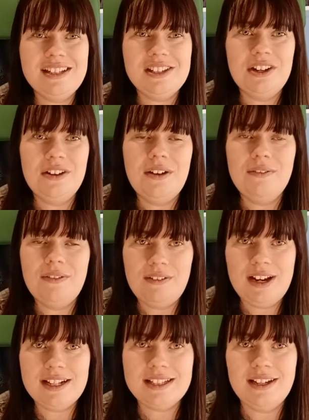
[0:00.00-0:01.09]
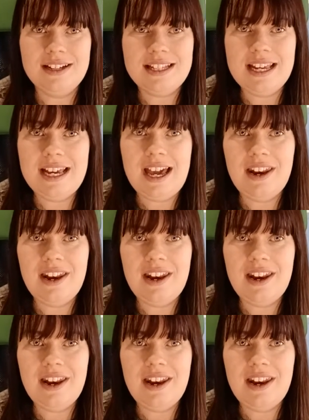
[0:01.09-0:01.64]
So very exciting,